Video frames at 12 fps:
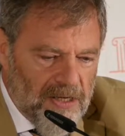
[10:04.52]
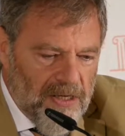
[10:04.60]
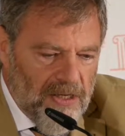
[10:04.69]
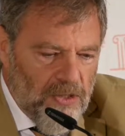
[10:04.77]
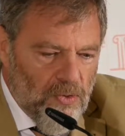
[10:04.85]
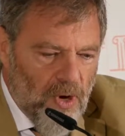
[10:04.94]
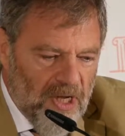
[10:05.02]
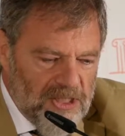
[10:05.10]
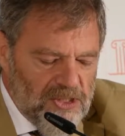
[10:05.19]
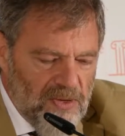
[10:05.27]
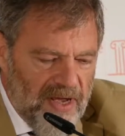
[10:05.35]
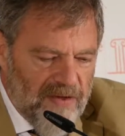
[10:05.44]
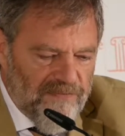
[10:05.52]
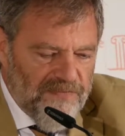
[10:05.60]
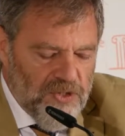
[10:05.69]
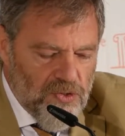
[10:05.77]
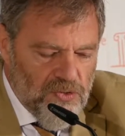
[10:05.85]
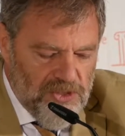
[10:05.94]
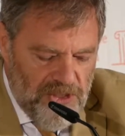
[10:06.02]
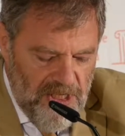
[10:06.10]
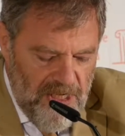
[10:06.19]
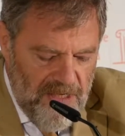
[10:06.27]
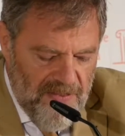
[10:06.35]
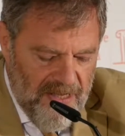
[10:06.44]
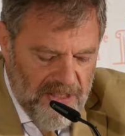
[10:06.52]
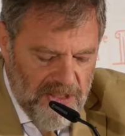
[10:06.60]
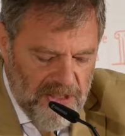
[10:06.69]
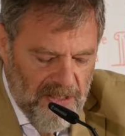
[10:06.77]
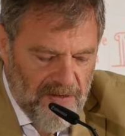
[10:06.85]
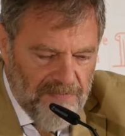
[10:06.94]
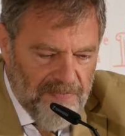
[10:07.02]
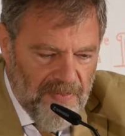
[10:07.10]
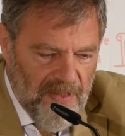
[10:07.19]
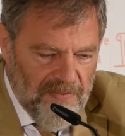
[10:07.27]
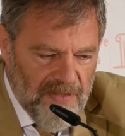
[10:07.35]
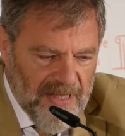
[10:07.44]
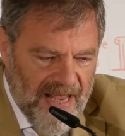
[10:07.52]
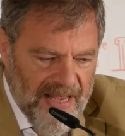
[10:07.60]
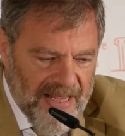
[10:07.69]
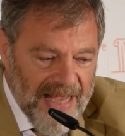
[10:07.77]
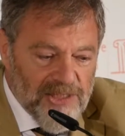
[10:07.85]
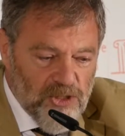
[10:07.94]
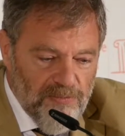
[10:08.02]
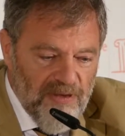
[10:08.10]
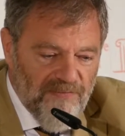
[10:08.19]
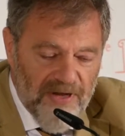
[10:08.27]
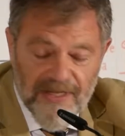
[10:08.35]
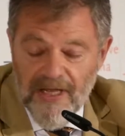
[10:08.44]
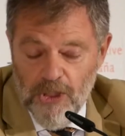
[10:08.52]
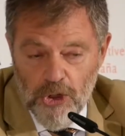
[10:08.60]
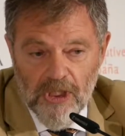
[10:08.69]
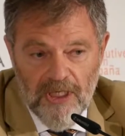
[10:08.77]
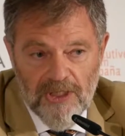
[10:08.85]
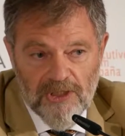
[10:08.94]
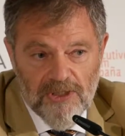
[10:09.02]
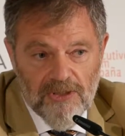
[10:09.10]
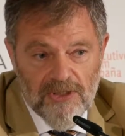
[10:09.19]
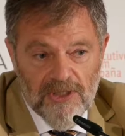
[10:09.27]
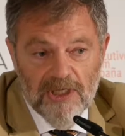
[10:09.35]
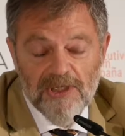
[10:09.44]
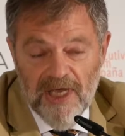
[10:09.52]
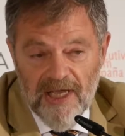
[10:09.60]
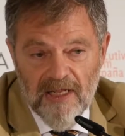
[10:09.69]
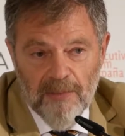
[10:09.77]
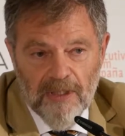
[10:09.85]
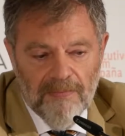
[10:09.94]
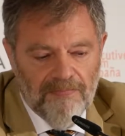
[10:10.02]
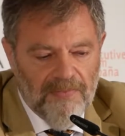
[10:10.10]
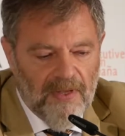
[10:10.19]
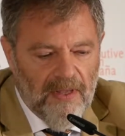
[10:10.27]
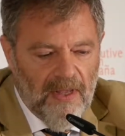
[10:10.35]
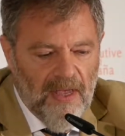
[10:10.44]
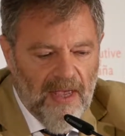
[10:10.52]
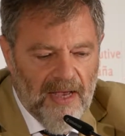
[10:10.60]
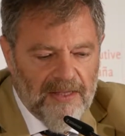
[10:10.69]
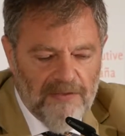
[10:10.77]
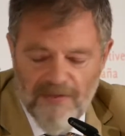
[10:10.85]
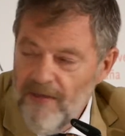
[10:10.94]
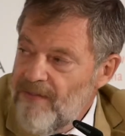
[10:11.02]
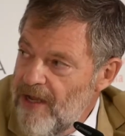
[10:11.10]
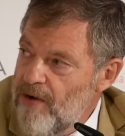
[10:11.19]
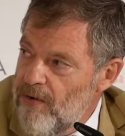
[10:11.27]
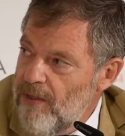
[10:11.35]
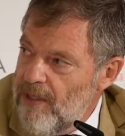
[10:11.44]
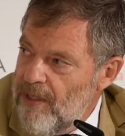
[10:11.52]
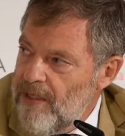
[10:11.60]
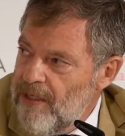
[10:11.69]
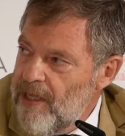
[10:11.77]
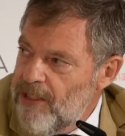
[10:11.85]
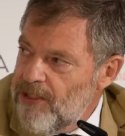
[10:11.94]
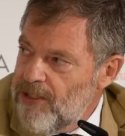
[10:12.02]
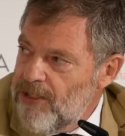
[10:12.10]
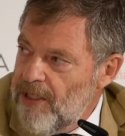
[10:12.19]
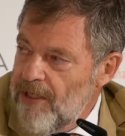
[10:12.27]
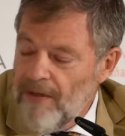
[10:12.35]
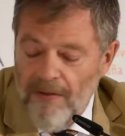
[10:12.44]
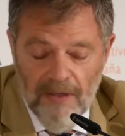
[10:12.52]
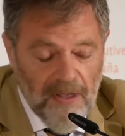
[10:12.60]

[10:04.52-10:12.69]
you also have to see that that it has to be financially sustainable. And I think there is a